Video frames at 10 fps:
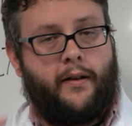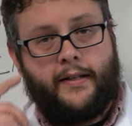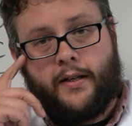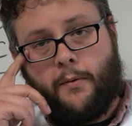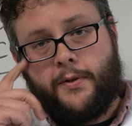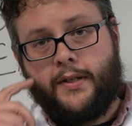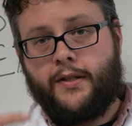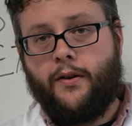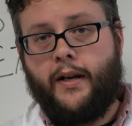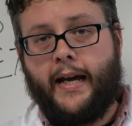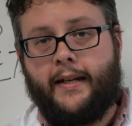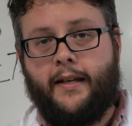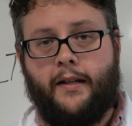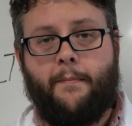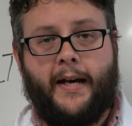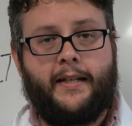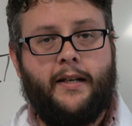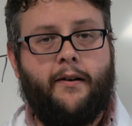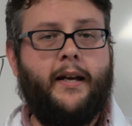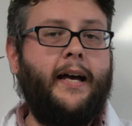It's almost as good at killing
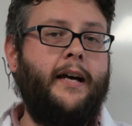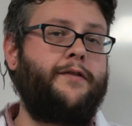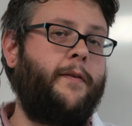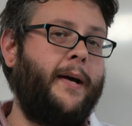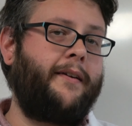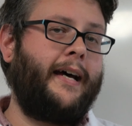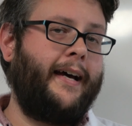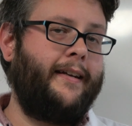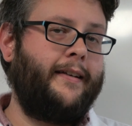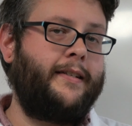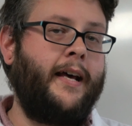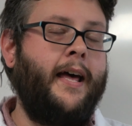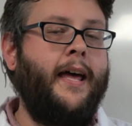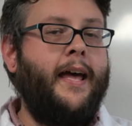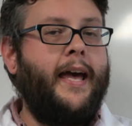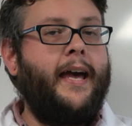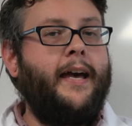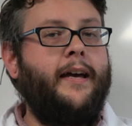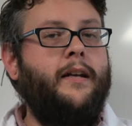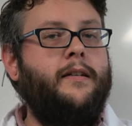bacteria as formaldehyde is.
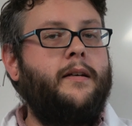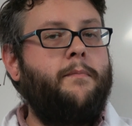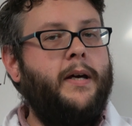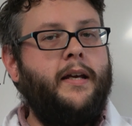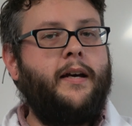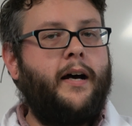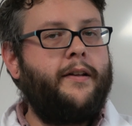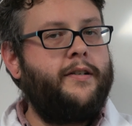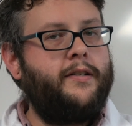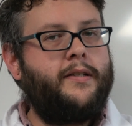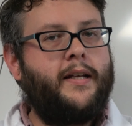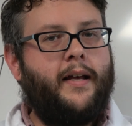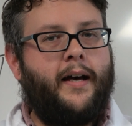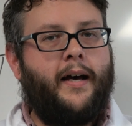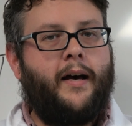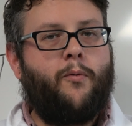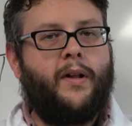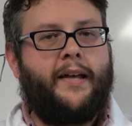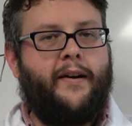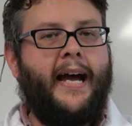And many colleges will
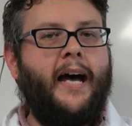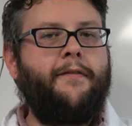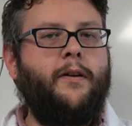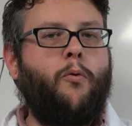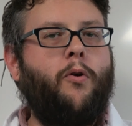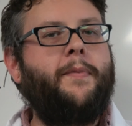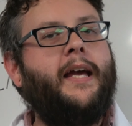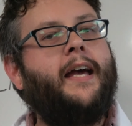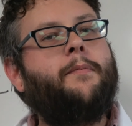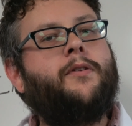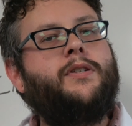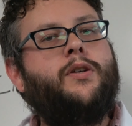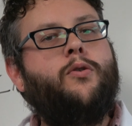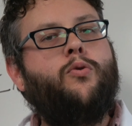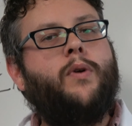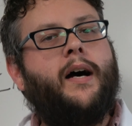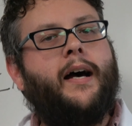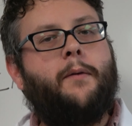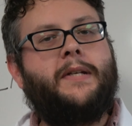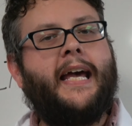either have it or be able to
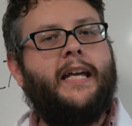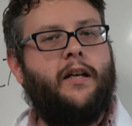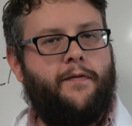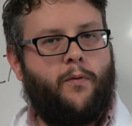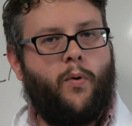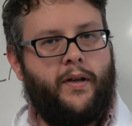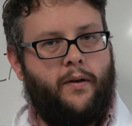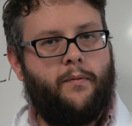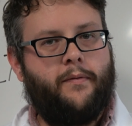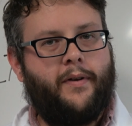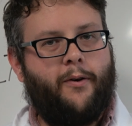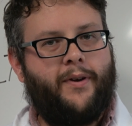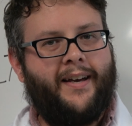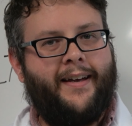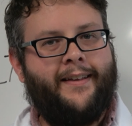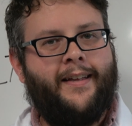obtain it for you, okay?